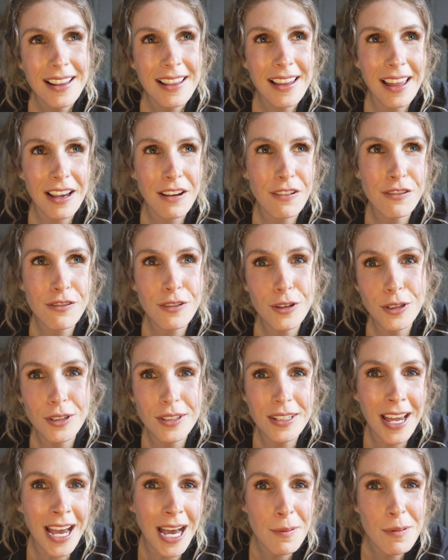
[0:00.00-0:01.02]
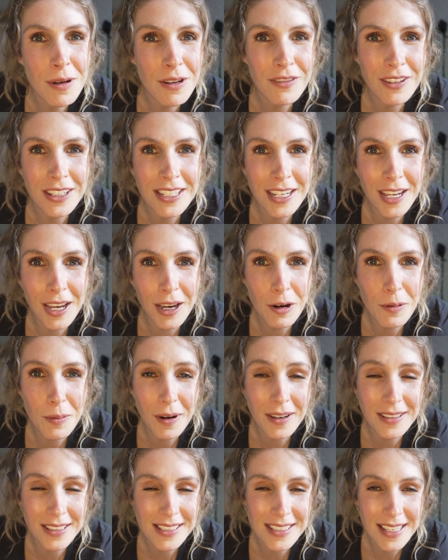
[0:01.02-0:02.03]
like fun, happy video,
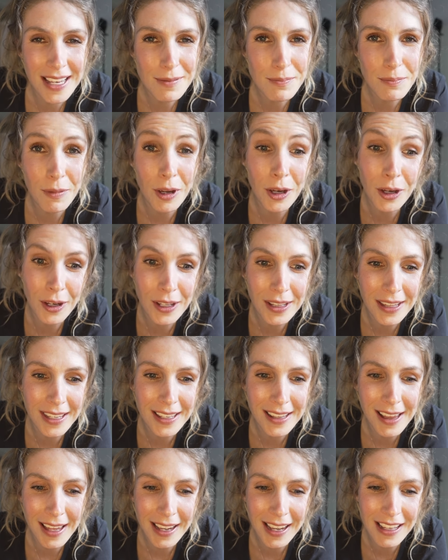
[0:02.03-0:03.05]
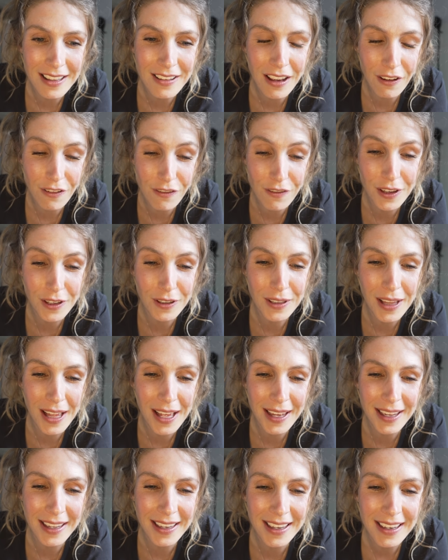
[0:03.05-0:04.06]
but as I said earlier, like I feel
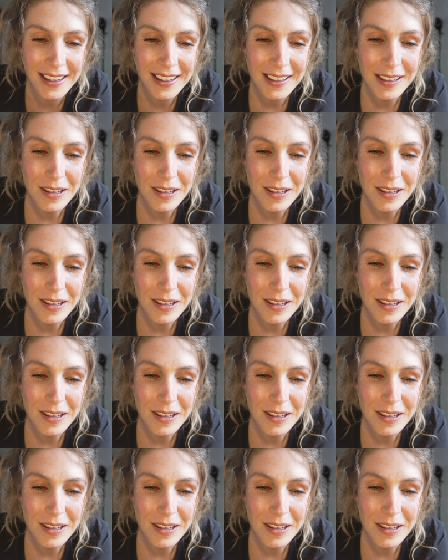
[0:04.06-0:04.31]
like